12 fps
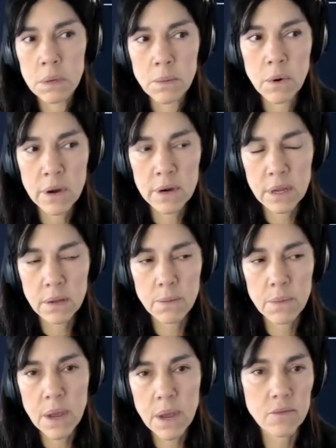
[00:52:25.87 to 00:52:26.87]
you might
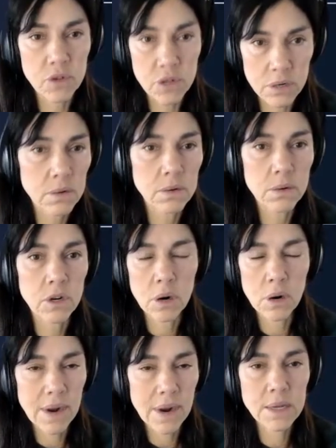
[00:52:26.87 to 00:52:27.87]
be able to
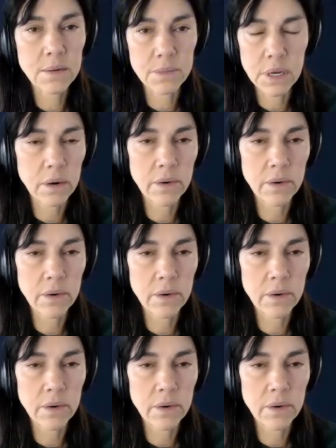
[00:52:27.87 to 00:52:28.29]
tolerate some